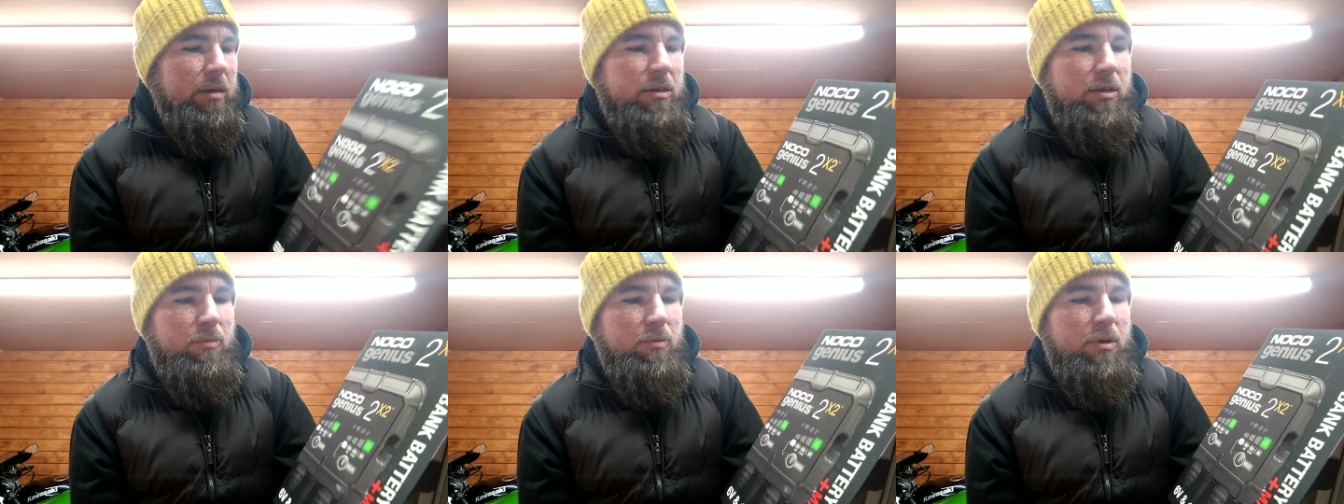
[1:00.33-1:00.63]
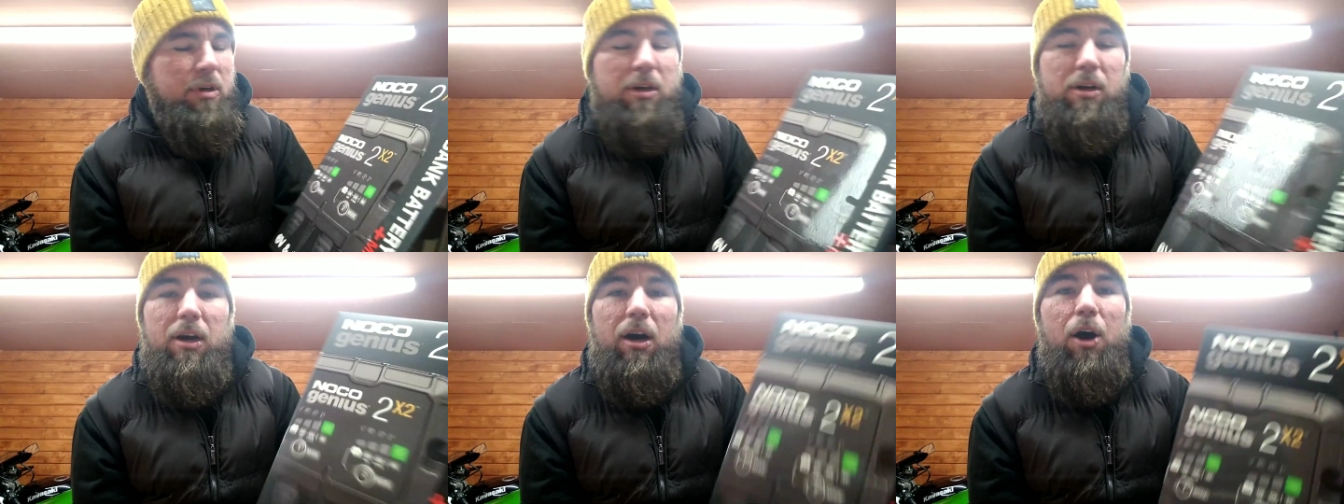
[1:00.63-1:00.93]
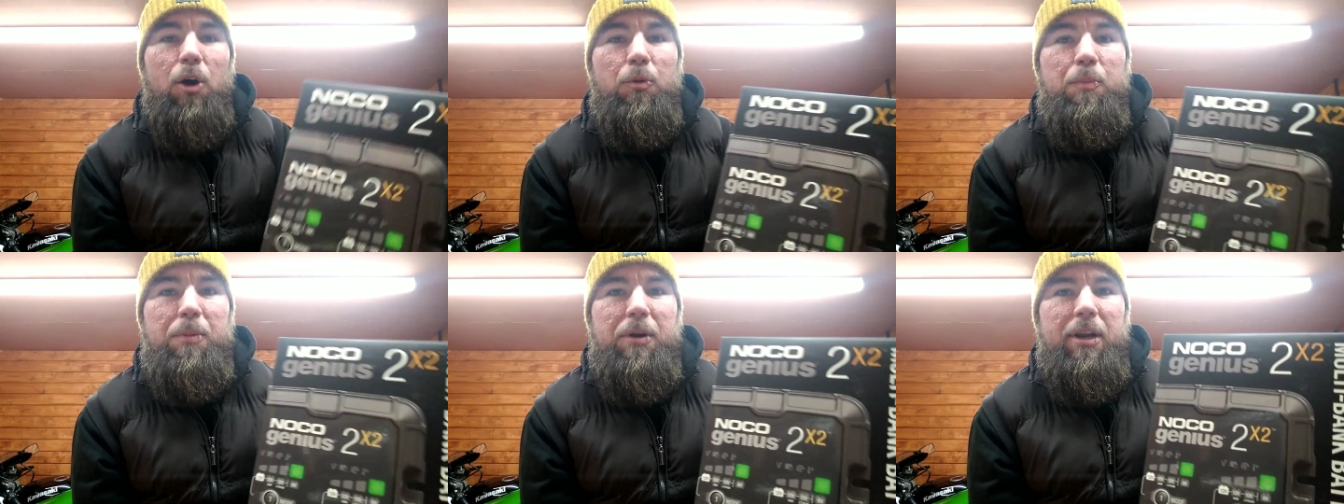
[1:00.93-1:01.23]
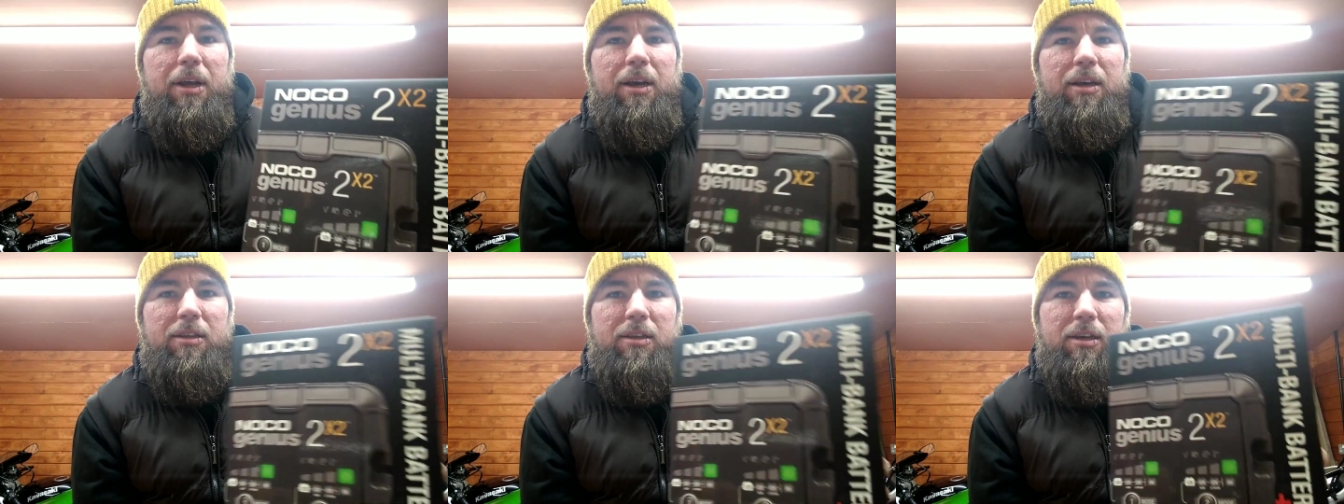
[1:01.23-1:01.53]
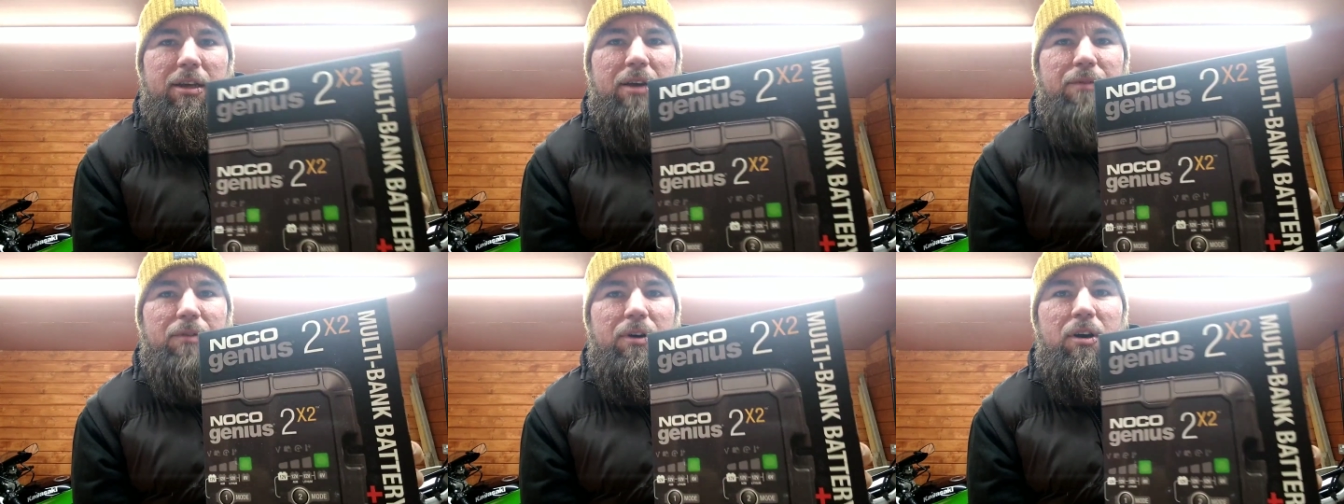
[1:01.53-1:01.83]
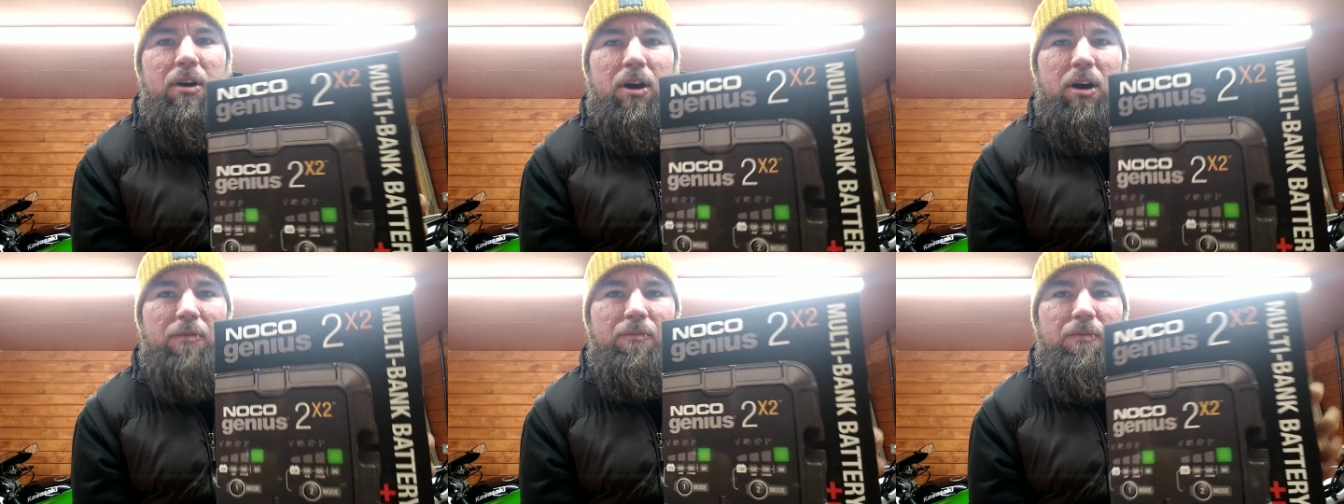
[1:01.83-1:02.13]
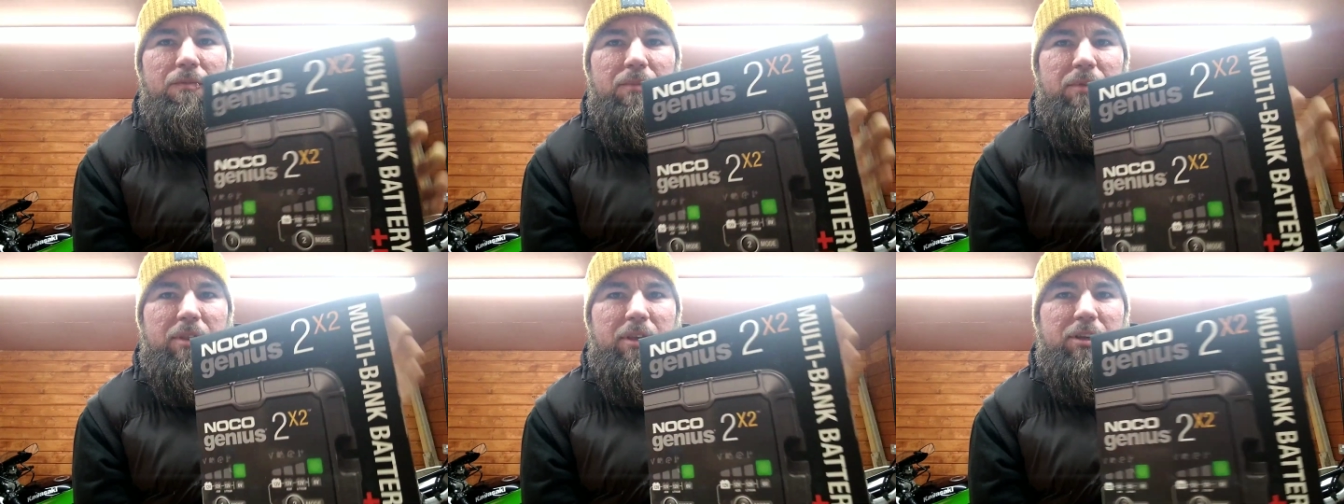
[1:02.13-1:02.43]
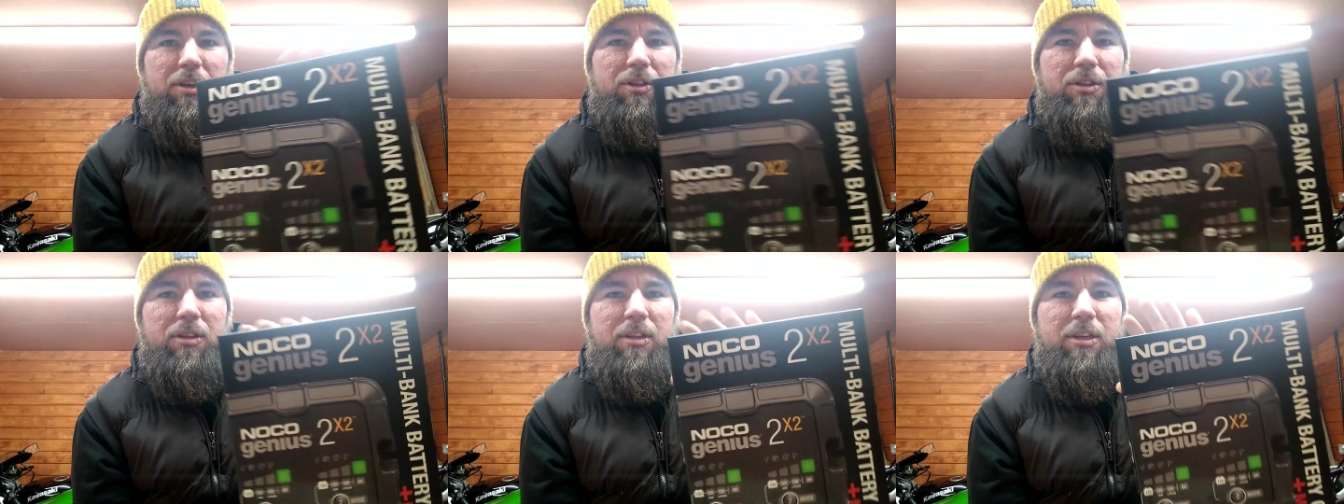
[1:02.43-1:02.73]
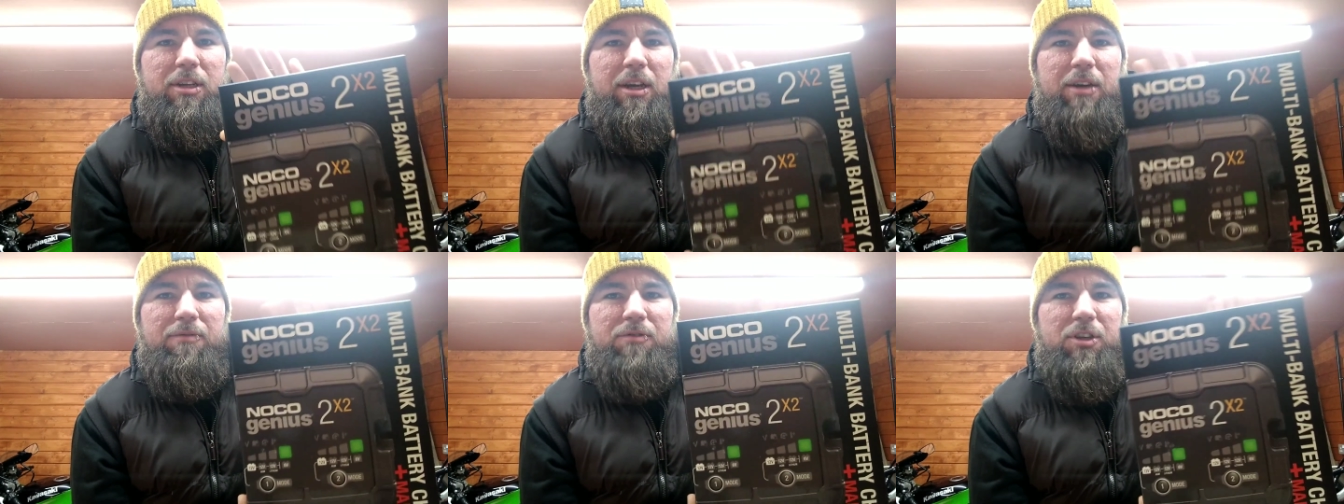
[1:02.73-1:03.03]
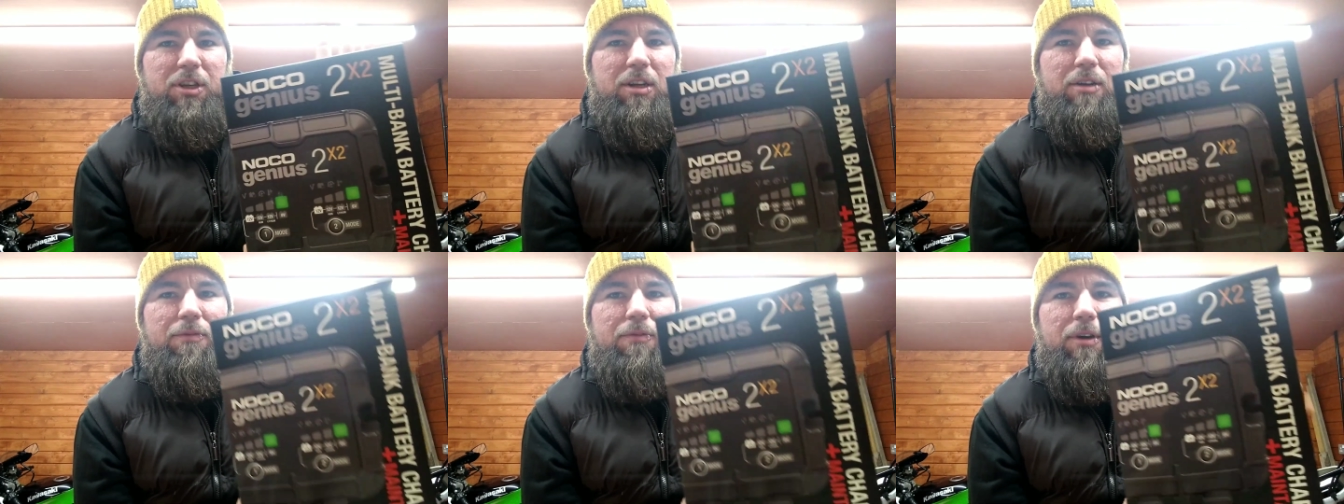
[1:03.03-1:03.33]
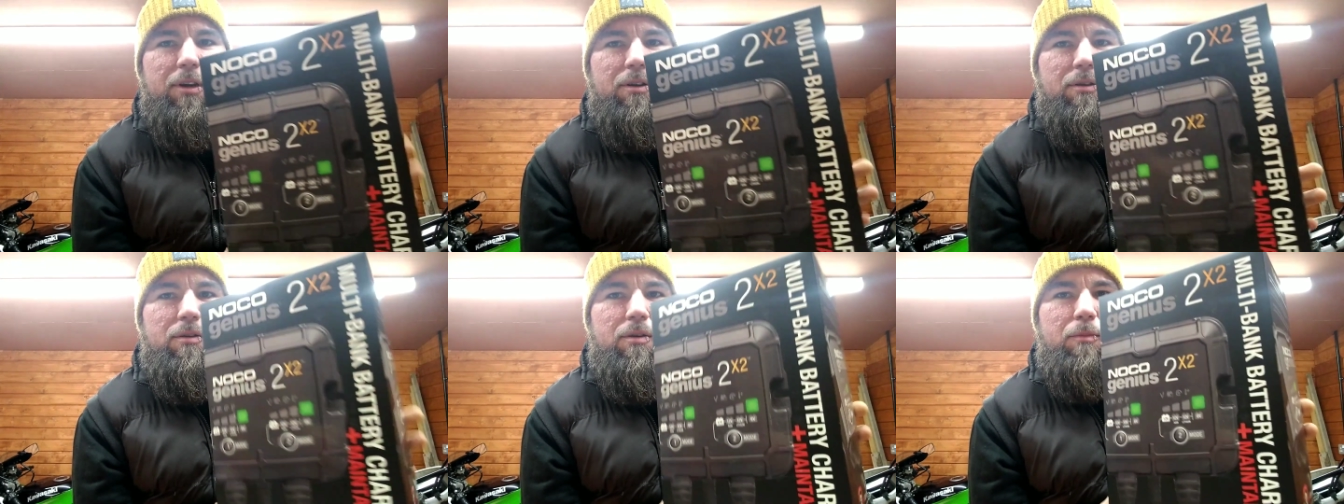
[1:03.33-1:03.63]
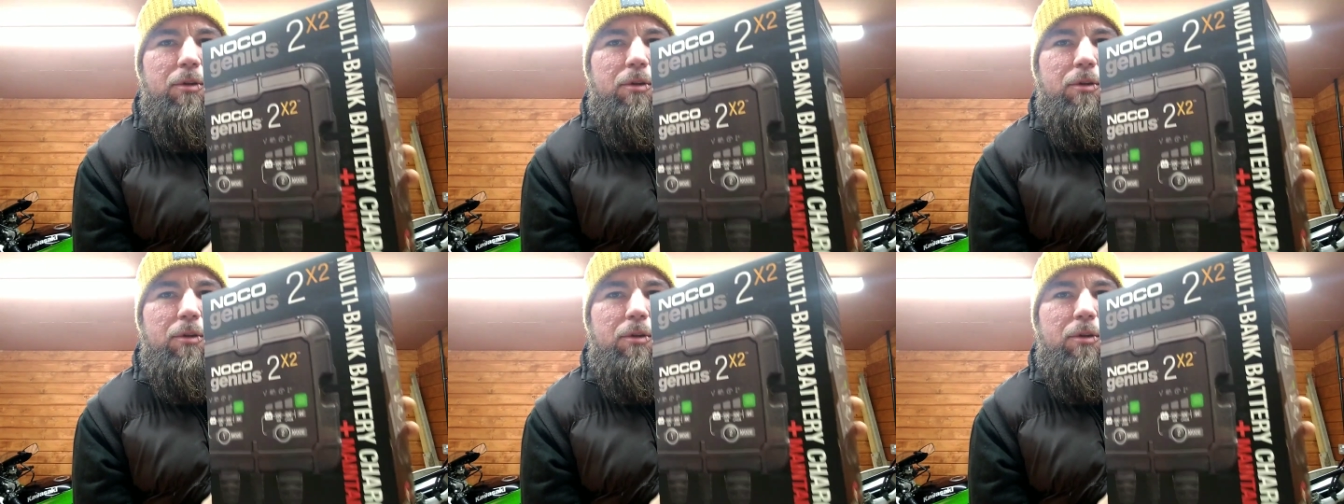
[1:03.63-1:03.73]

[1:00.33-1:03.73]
so we're gonna open it together. I, this did have cellophane on, I